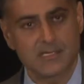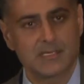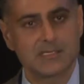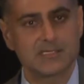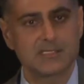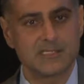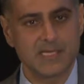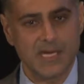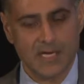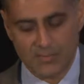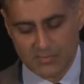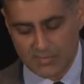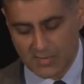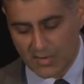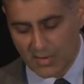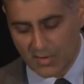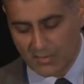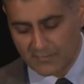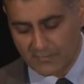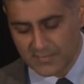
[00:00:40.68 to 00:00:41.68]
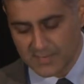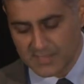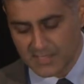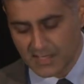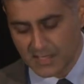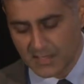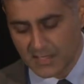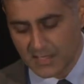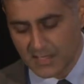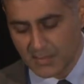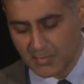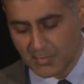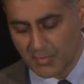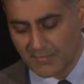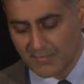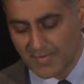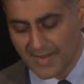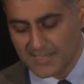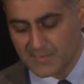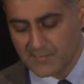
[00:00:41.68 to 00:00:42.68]
state-of-the-art facility that
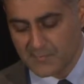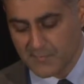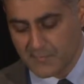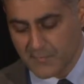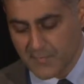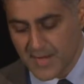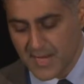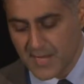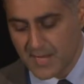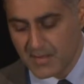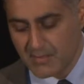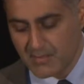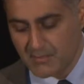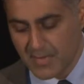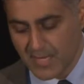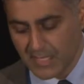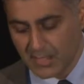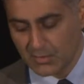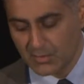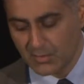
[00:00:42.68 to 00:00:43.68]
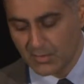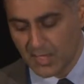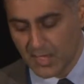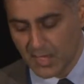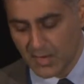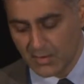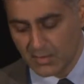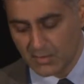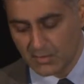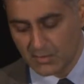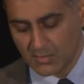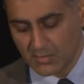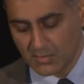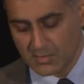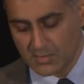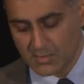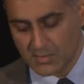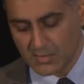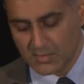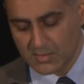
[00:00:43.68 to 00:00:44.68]
provides free medical care to those
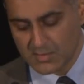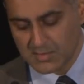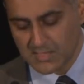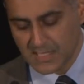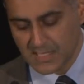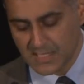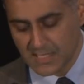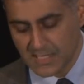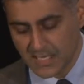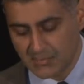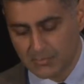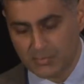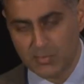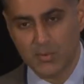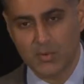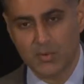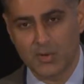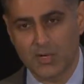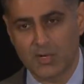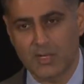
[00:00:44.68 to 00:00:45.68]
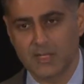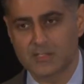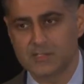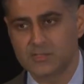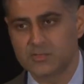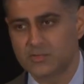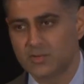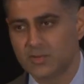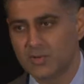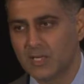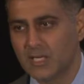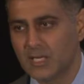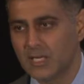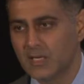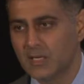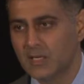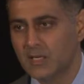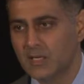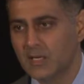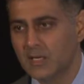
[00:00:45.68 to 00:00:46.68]
who are sick and poor. It's truly
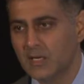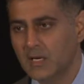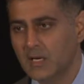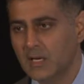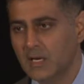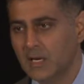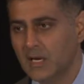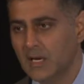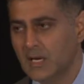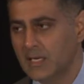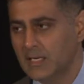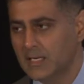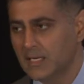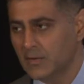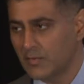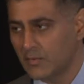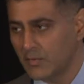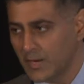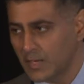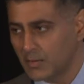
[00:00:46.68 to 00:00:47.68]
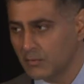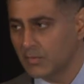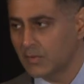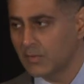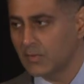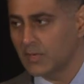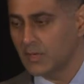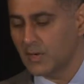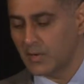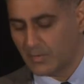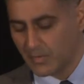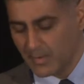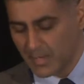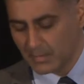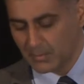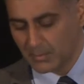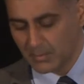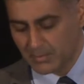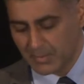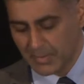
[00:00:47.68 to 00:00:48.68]
an incredible,
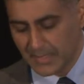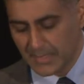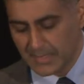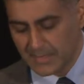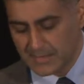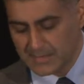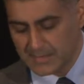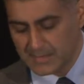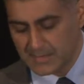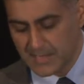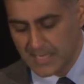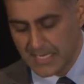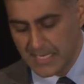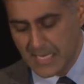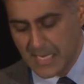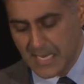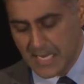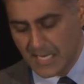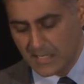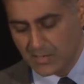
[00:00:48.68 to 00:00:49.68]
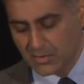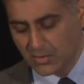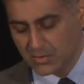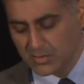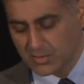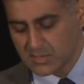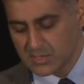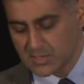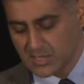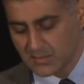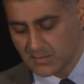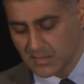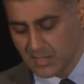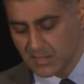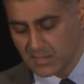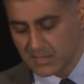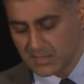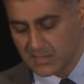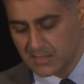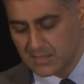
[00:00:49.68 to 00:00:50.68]
incredible place. And Dr.
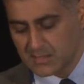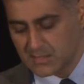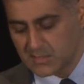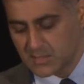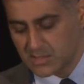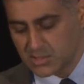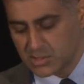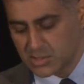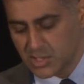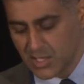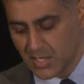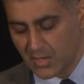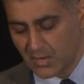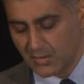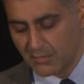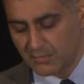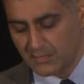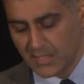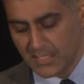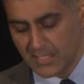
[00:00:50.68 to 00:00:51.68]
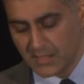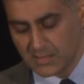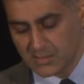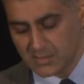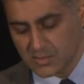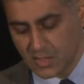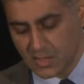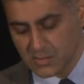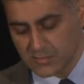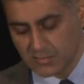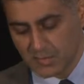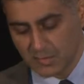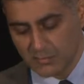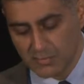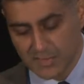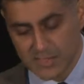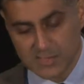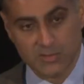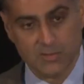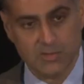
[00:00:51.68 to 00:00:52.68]
Samad is the chair of the Indus Hospital
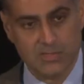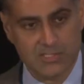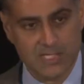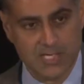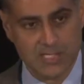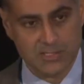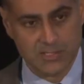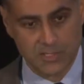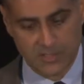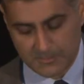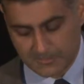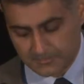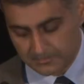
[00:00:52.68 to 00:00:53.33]
Research Center